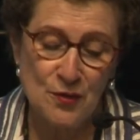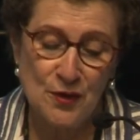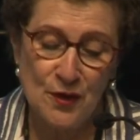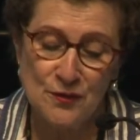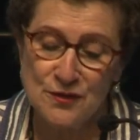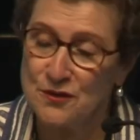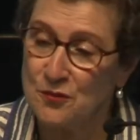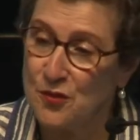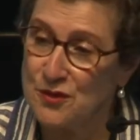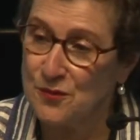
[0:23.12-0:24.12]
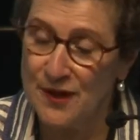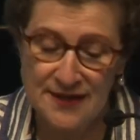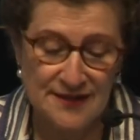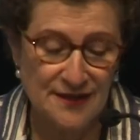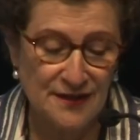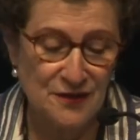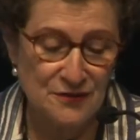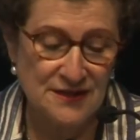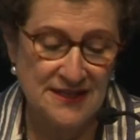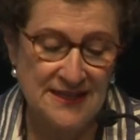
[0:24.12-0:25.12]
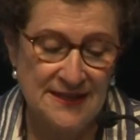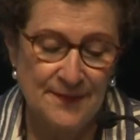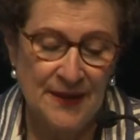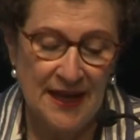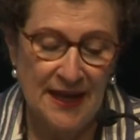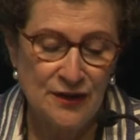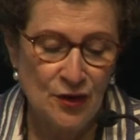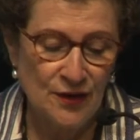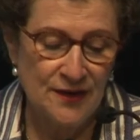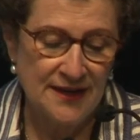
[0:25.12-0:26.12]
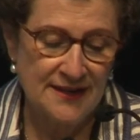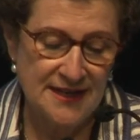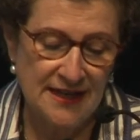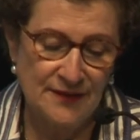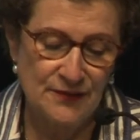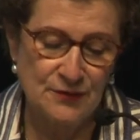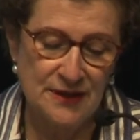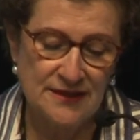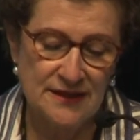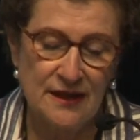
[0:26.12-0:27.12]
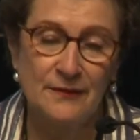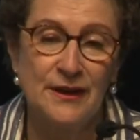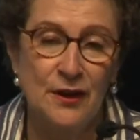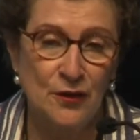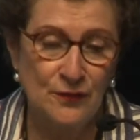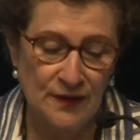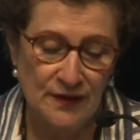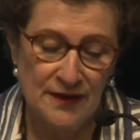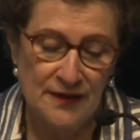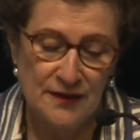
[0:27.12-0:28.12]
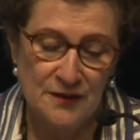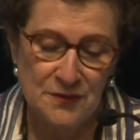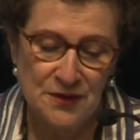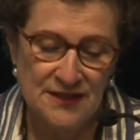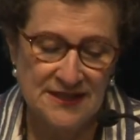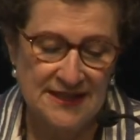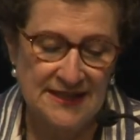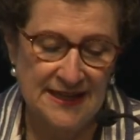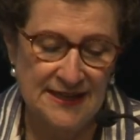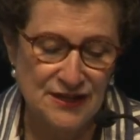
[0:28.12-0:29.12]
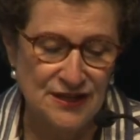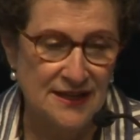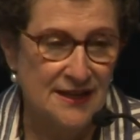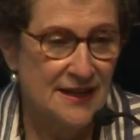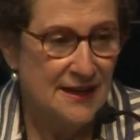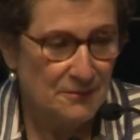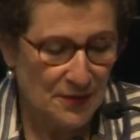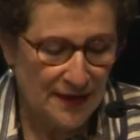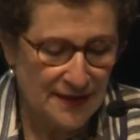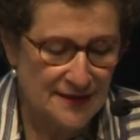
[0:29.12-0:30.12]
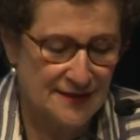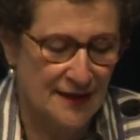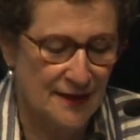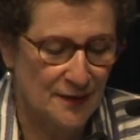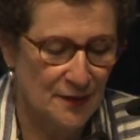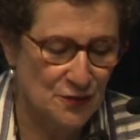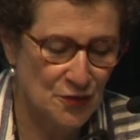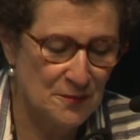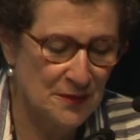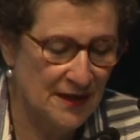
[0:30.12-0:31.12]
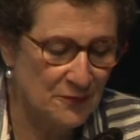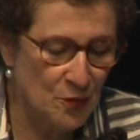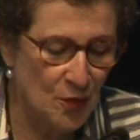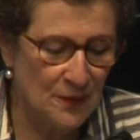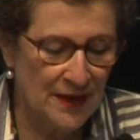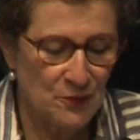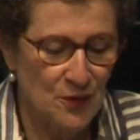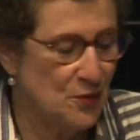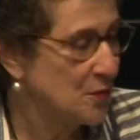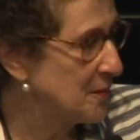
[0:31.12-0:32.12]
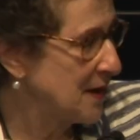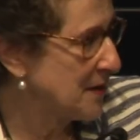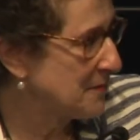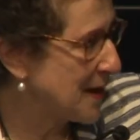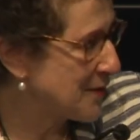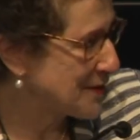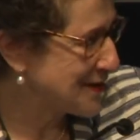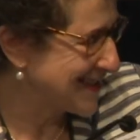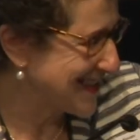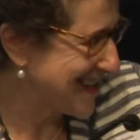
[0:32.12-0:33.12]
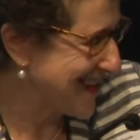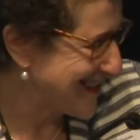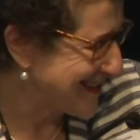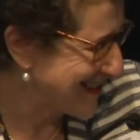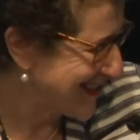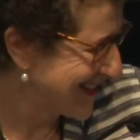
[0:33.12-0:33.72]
Coast Waterways Authority, and non-executive director of Innova Community Energy. Please join me in warmly welcoming Mara to the stage.